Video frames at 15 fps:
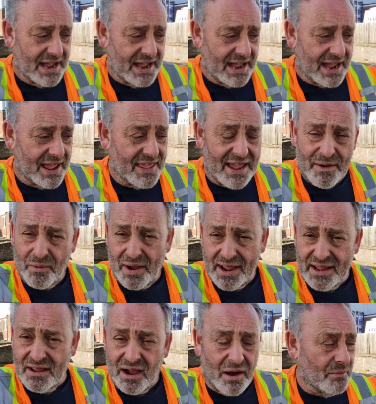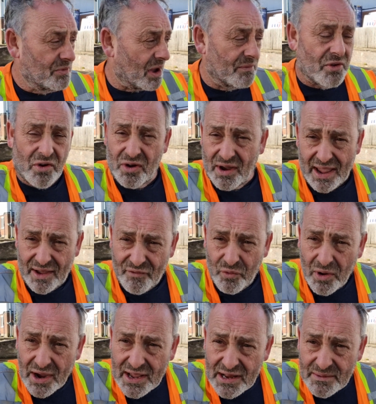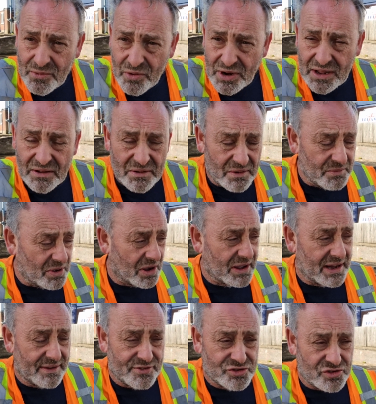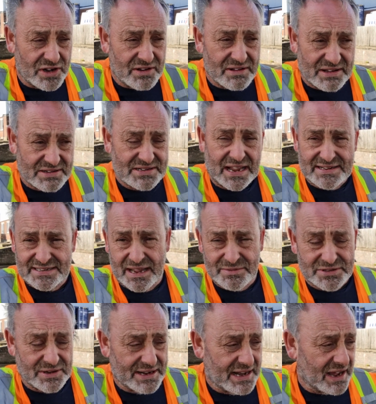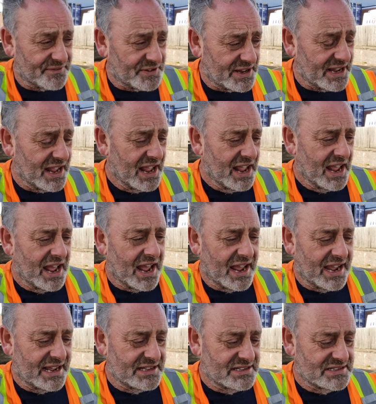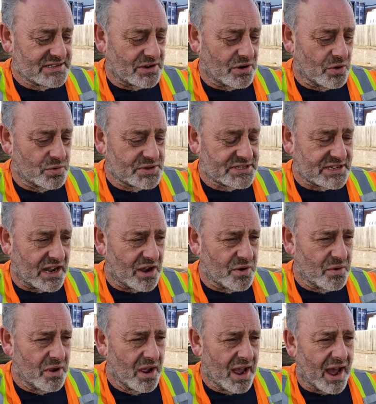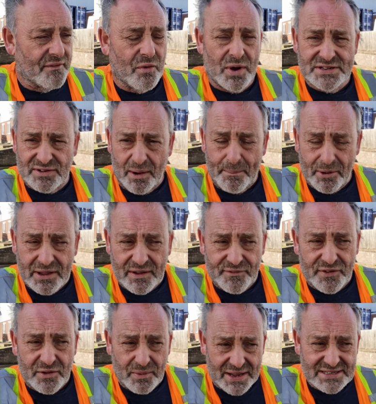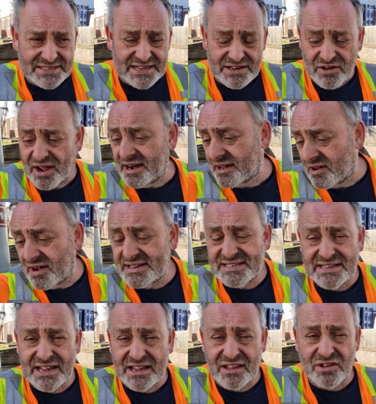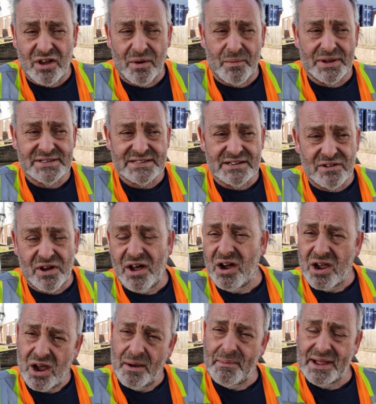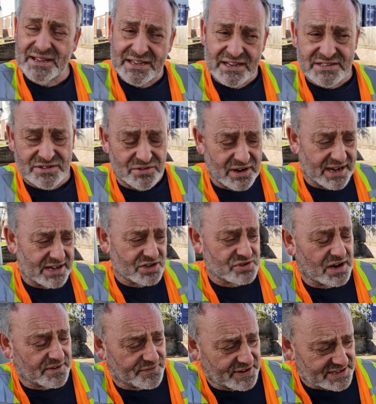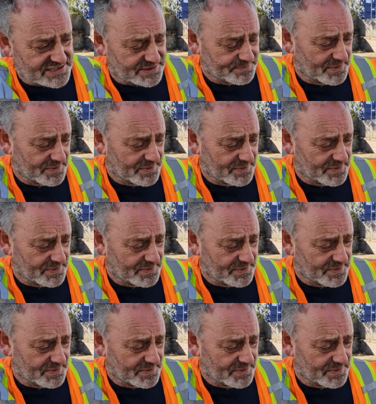And that way, I'm not going to get up for work in the morning. I can have a drink. That's absolutely lovely. And also, otherwise, I book it for the Wednesday night. And a guy said he can do it on Wednesday night. I can't make it because I've got to get the truck fixed.